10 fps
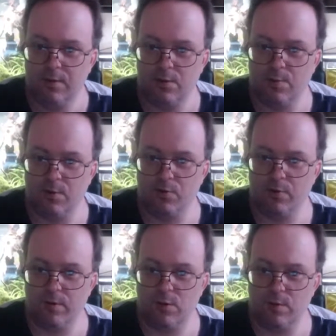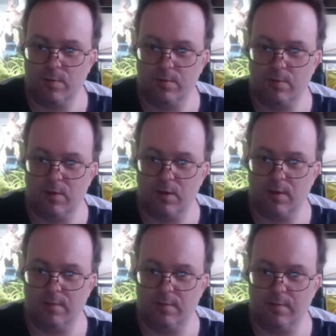Spot treat,
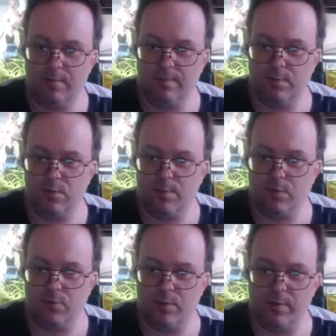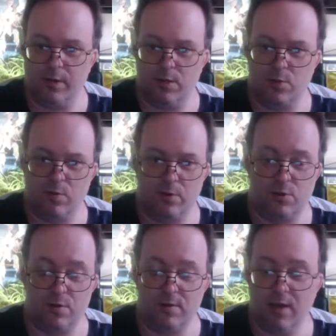yeah, spot treat with
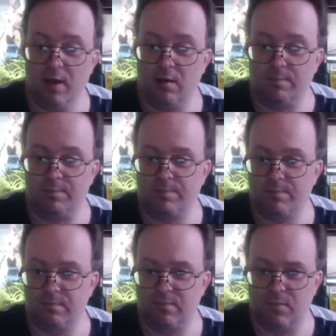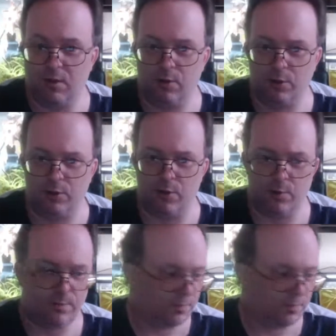H2O2. Yeah, I could do.